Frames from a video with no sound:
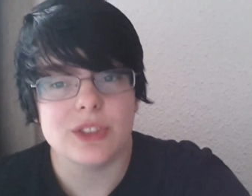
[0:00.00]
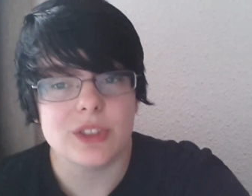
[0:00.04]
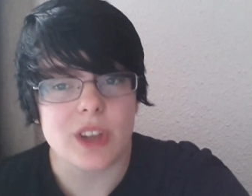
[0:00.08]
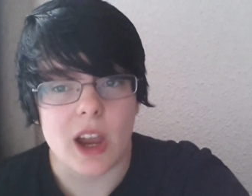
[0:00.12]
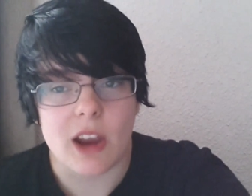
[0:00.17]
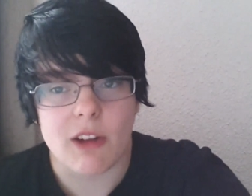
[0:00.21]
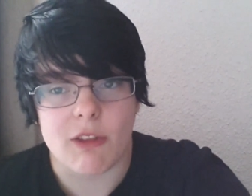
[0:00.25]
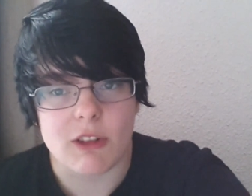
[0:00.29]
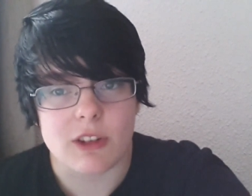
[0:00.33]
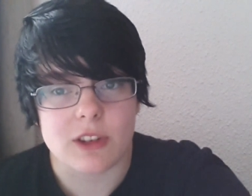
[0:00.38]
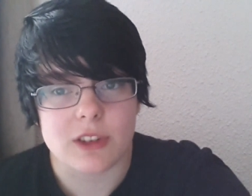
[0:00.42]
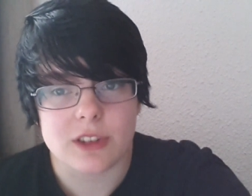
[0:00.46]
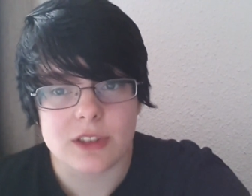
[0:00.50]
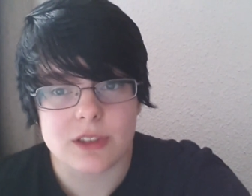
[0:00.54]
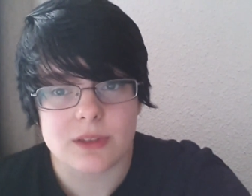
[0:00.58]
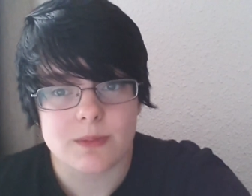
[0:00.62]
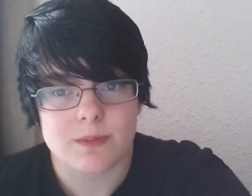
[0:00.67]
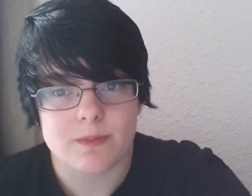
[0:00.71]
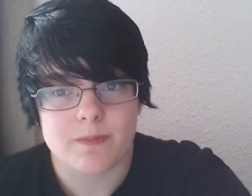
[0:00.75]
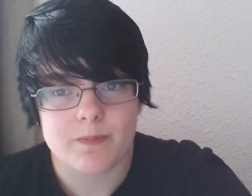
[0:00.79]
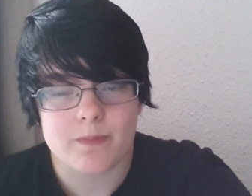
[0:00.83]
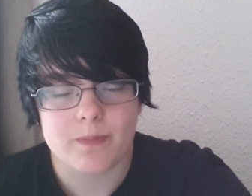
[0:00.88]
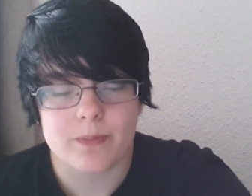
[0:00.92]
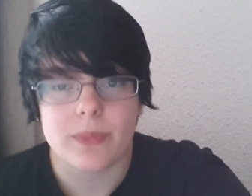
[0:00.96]
Sirens.
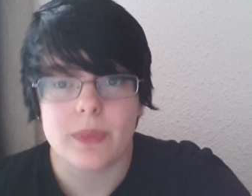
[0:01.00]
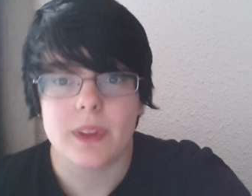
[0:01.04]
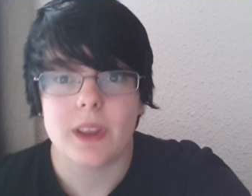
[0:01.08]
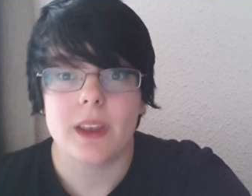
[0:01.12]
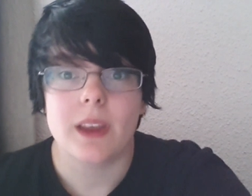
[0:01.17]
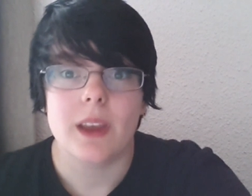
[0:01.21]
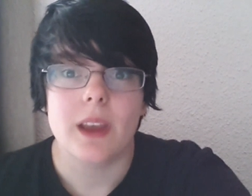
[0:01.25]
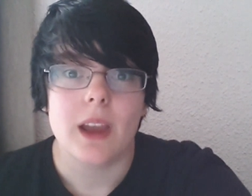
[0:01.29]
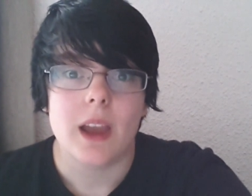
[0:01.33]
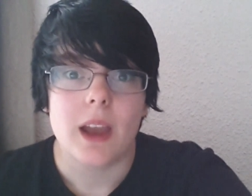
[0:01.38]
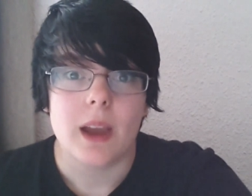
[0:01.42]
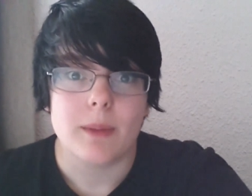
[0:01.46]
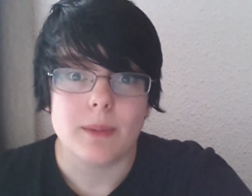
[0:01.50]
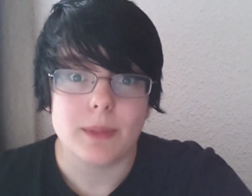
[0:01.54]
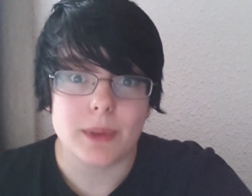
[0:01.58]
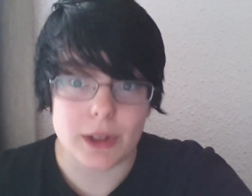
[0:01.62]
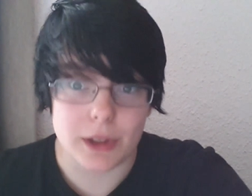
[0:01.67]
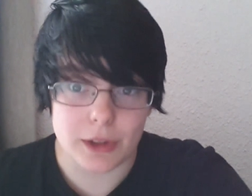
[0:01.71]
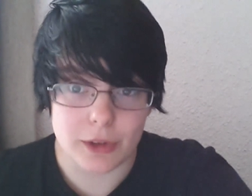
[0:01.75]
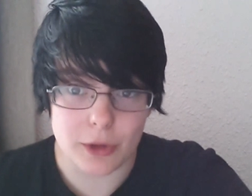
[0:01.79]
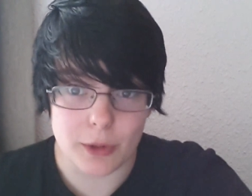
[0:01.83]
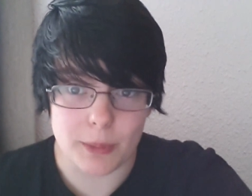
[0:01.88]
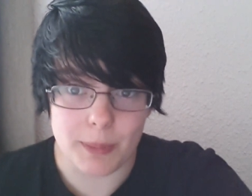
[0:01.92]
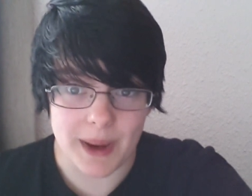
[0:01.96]
I'm
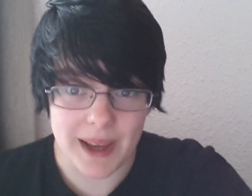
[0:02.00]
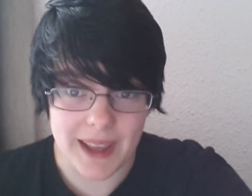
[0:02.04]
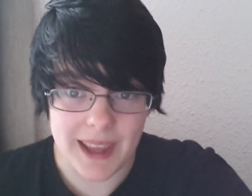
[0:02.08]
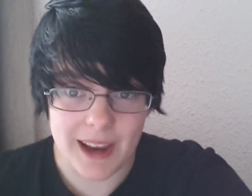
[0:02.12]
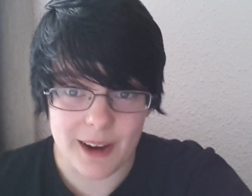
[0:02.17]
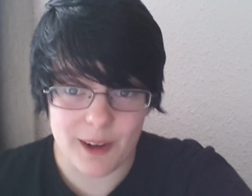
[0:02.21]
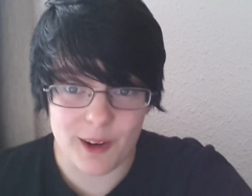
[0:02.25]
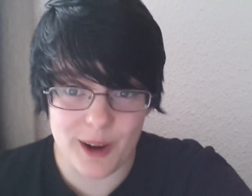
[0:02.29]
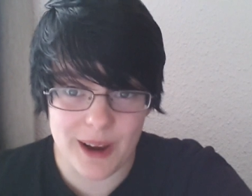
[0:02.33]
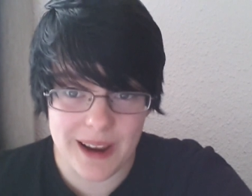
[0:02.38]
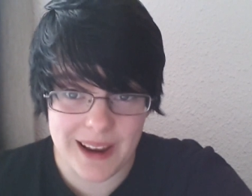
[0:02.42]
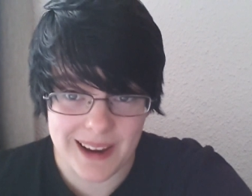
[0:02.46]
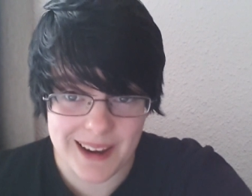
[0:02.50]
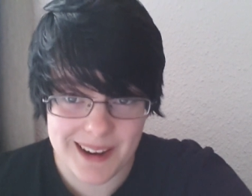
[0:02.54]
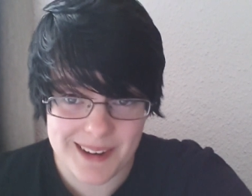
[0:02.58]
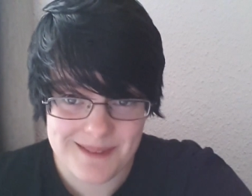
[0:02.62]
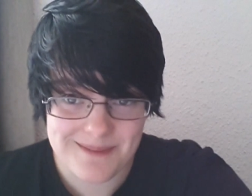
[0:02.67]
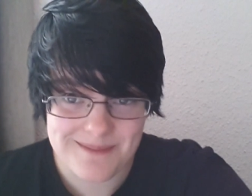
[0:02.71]
going to do it by area.